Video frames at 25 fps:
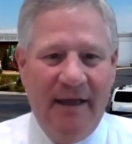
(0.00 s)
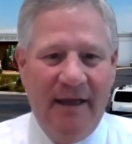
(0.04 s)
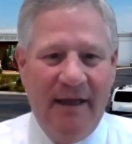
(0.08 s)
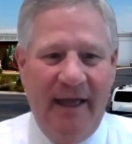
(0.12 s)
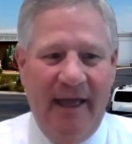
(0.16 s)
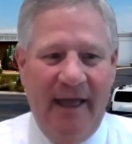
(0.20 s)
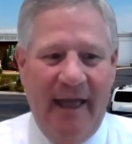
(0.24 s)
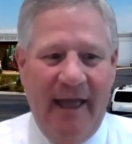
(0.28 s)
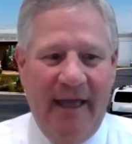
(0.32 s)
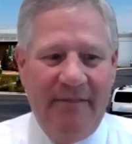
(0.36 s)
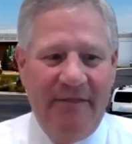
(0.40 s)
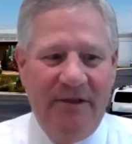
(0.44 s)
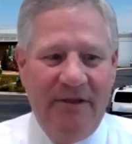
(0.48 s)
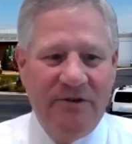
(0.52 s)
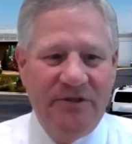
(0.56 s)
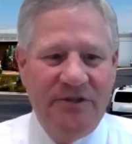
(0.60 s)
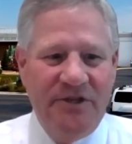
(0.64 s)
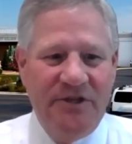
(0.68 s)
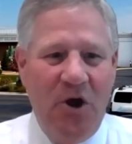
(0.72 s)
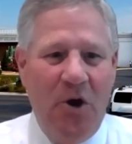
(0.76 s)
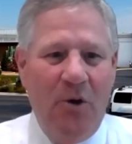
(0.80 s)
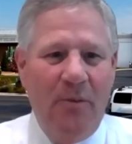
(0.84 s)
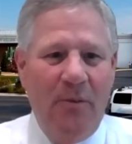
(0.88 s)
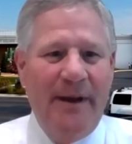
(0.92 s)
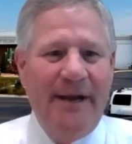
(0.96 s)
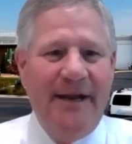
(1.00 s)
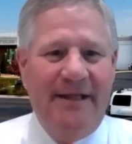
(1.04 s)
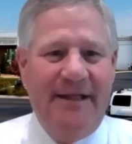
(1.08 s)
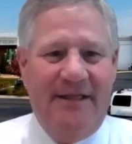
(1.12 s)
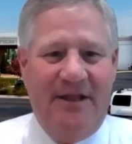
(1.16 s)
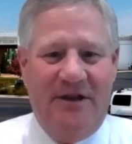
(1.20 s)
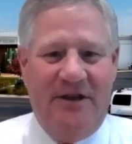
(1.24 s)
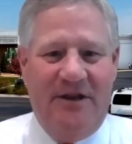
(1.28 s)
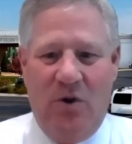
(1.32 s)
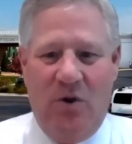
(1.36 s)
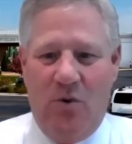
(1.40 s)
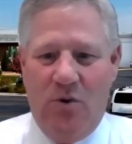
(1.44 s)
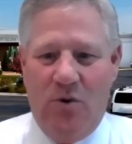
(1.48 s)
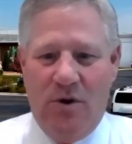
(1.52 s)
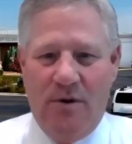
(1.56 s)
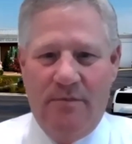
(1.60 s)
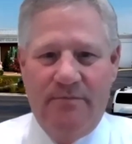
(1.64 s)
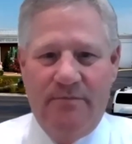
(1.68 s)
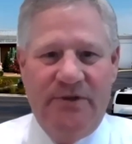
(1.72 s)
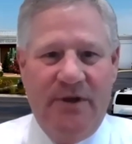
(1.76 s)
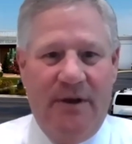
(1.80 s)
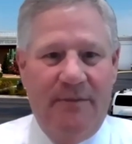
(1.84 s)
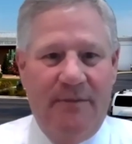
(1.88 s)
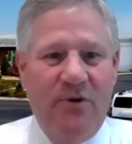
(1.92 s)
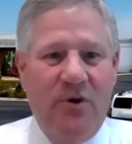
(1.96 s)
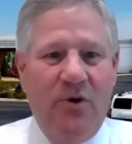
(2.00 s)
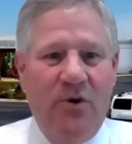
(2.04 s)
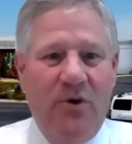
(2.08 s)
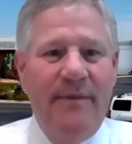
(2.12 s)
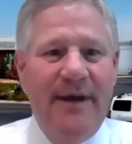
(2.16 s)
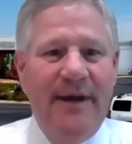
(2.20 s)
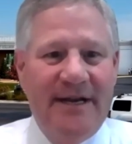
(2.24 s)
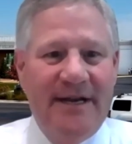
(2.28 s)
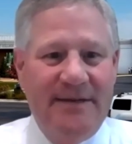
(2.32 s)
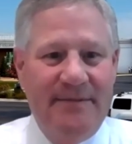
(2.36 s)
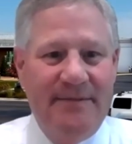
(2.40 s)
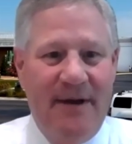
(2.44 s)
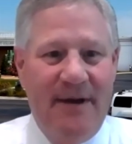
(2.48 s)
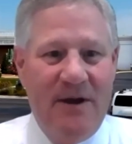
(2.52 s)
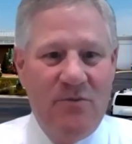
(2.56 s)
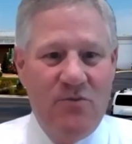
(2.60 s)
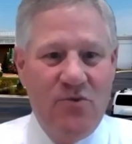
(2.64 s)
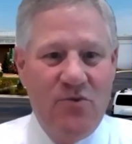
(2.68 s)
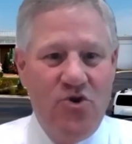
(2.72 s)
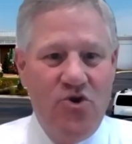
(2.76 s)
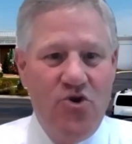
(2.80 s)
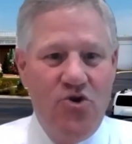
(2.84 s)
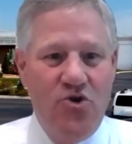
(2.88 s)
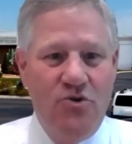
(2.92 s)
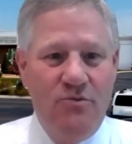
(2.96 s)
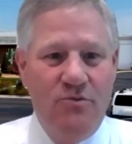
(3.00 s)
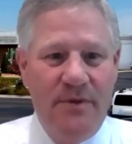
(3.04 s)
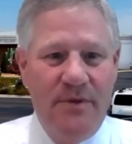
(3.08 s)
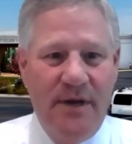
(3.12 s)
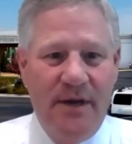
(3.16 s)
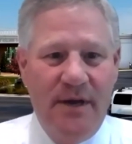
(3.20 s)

and there's nobody in the dorm. So I'm going back to my room